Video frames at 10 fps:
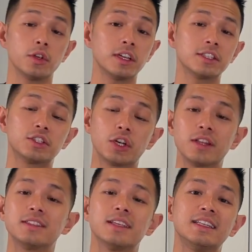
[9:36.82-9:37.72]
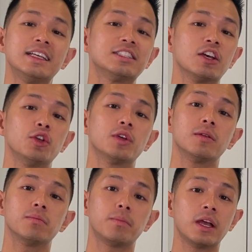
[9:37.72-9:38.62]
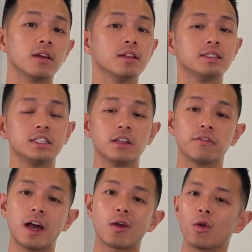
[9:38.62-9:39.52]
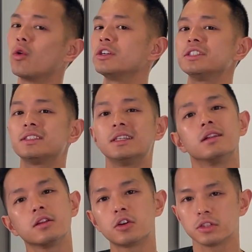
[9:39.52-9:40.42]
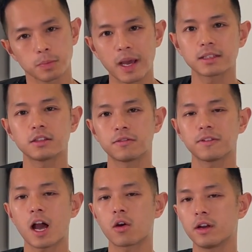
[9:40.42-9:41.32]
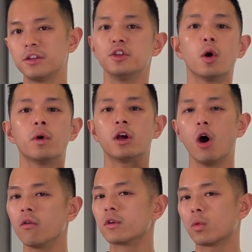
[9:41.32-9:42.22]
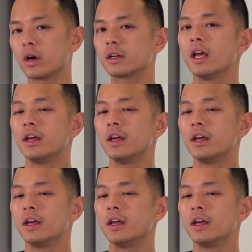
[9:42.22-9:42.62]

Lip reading: you're gonna stir this in until you can barely see the flour or just see a little specks of flour, and you don't wanna overwork